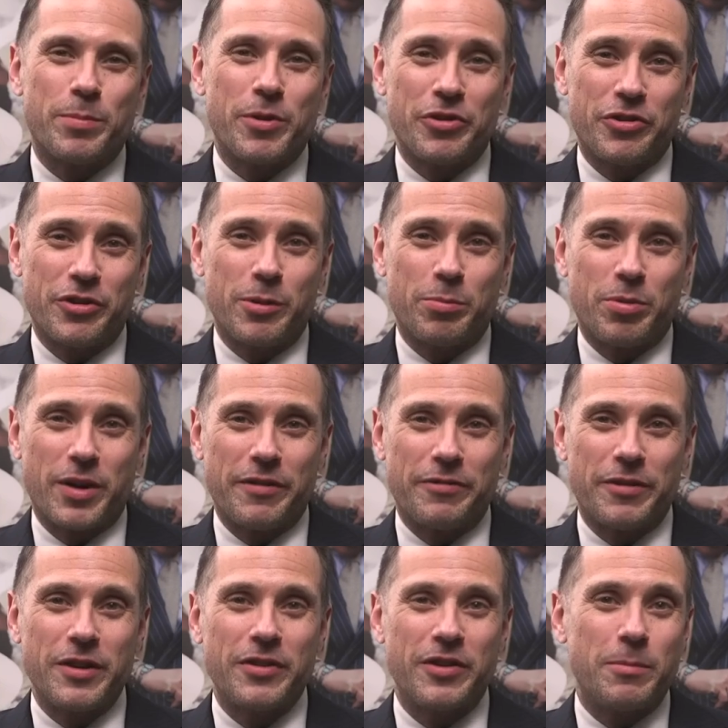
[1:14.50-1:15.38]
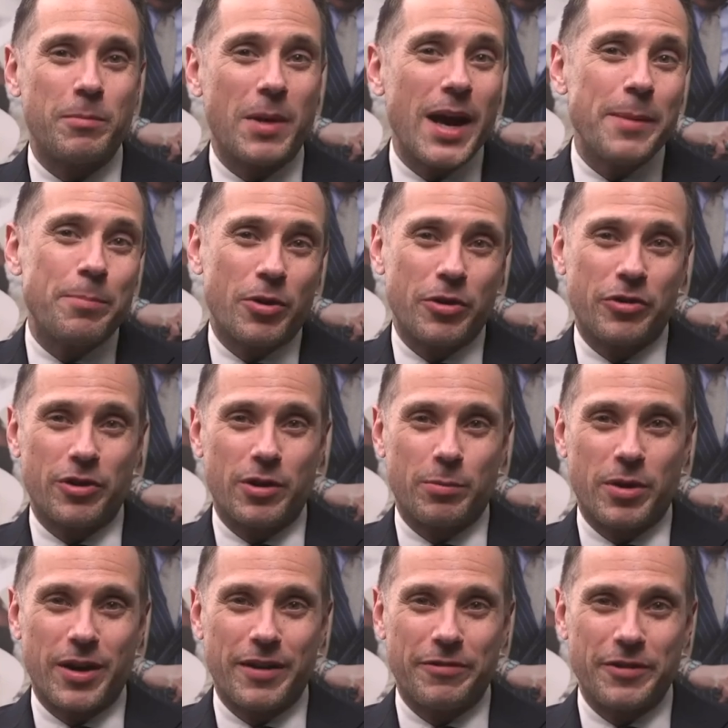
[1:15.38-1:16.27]
personal preference, and my personal
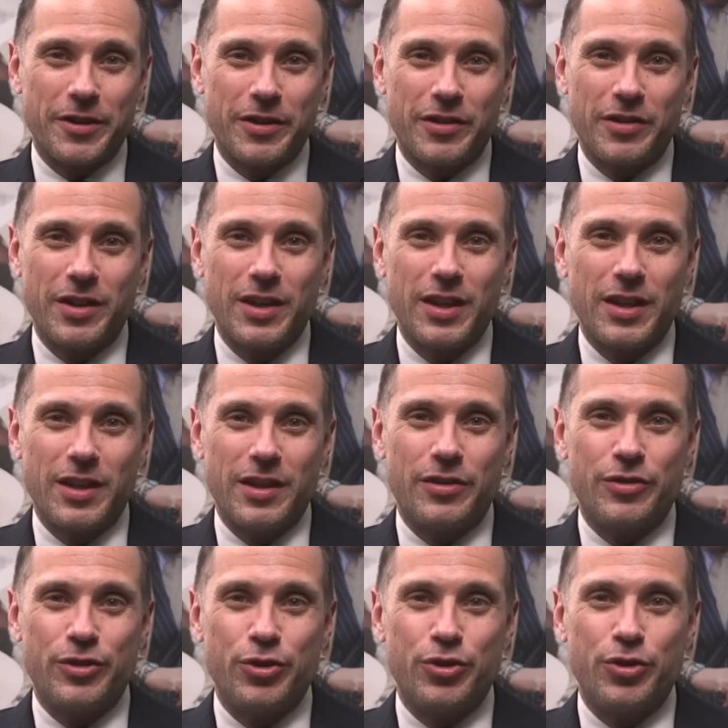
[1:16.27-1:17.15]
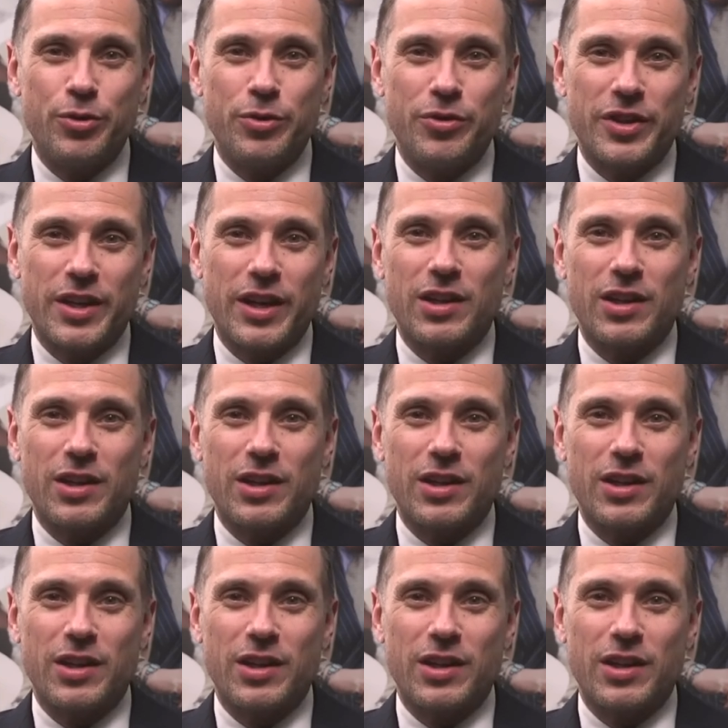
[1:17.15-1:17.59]
preference is to choose a